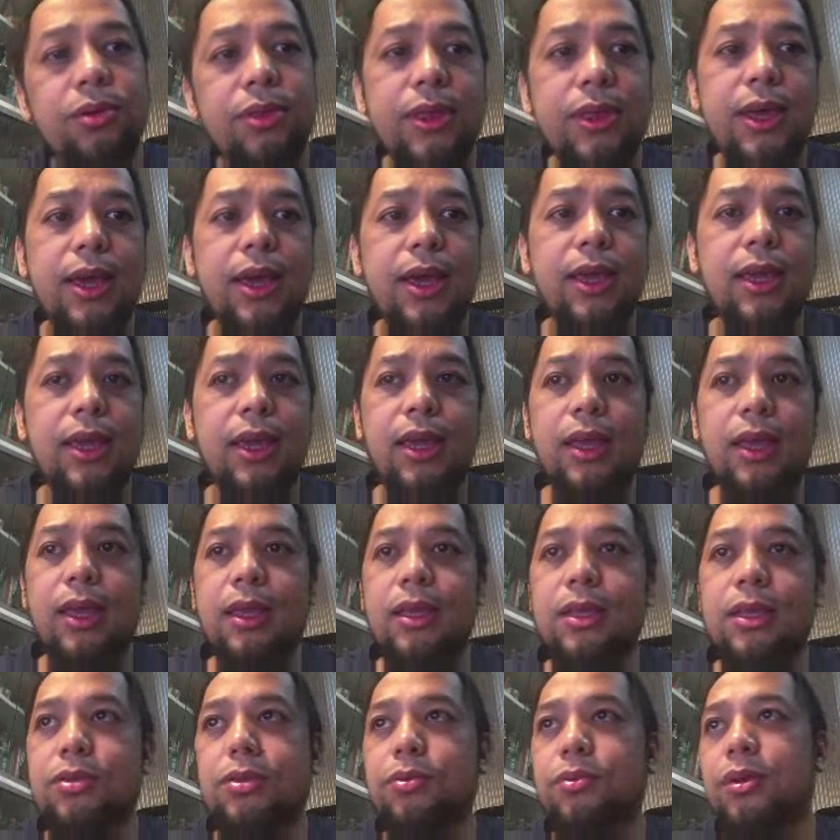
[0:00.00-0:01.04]
hacking
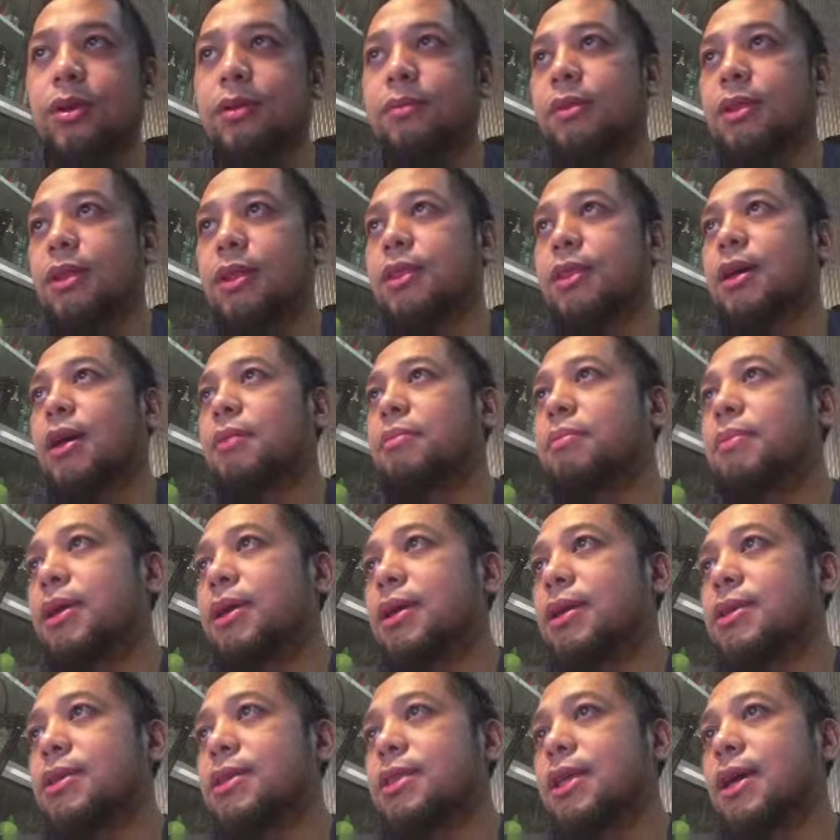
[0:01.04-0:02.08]
is one of the
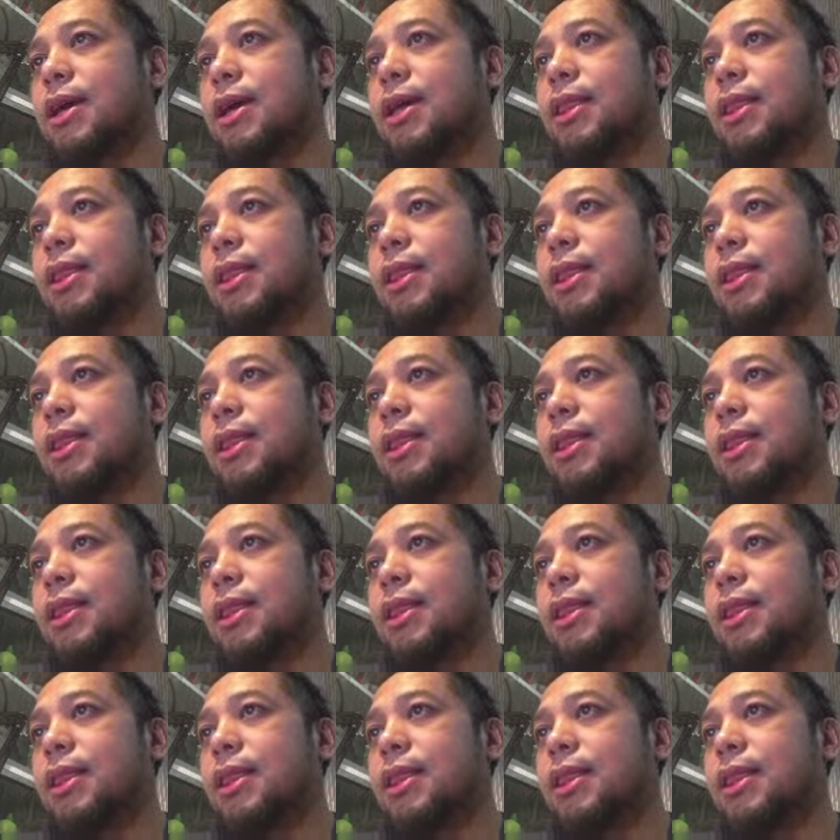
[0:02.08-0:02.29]
topics that